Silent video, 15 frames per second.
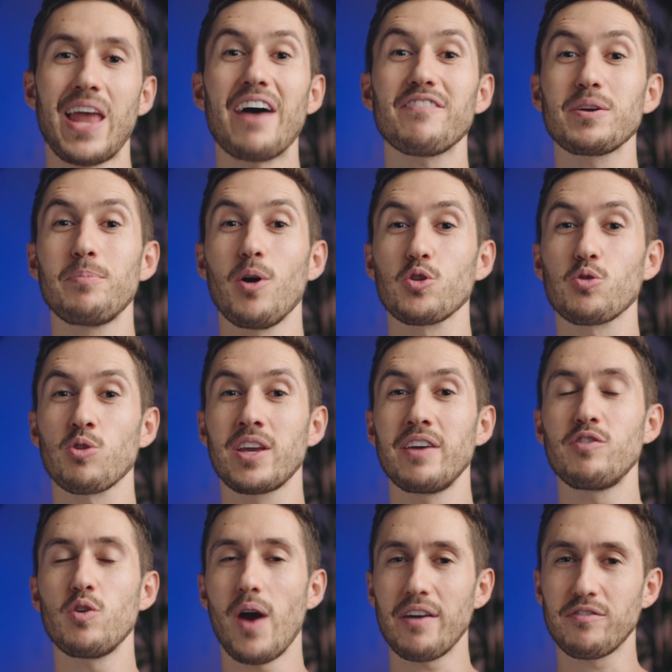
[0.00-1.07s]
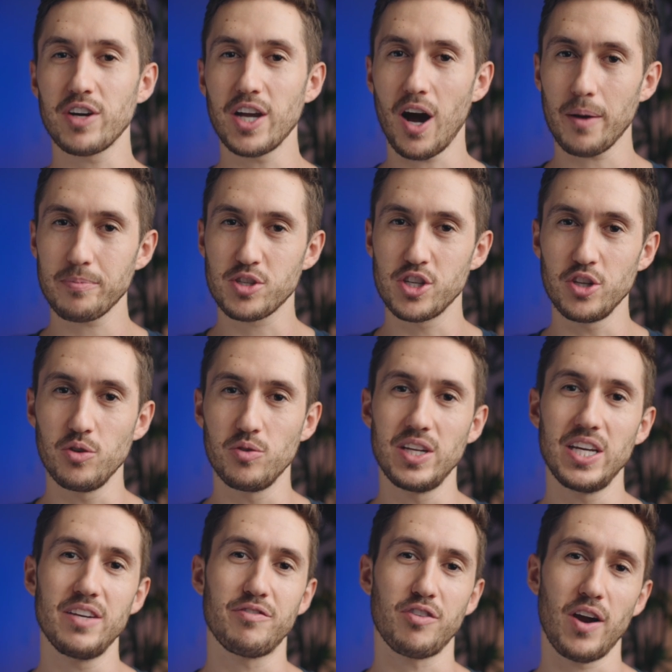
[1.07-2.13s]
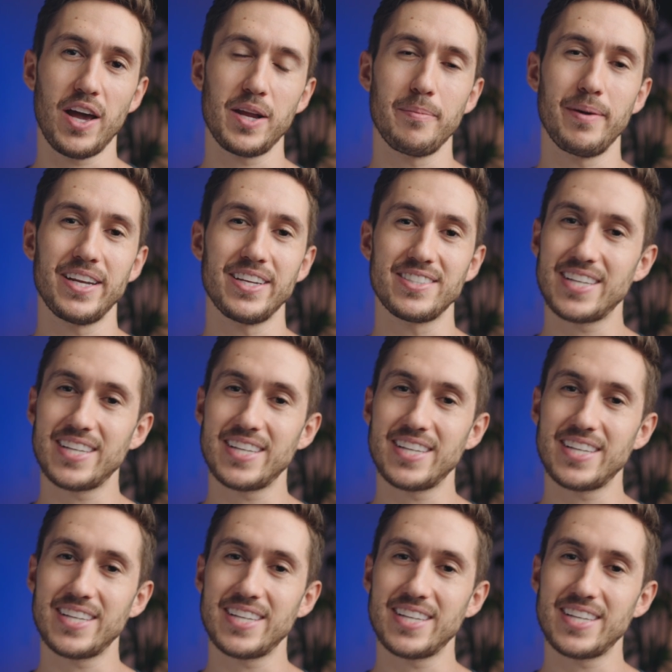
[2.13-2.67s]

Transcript: Having both will give you every option you would need for animated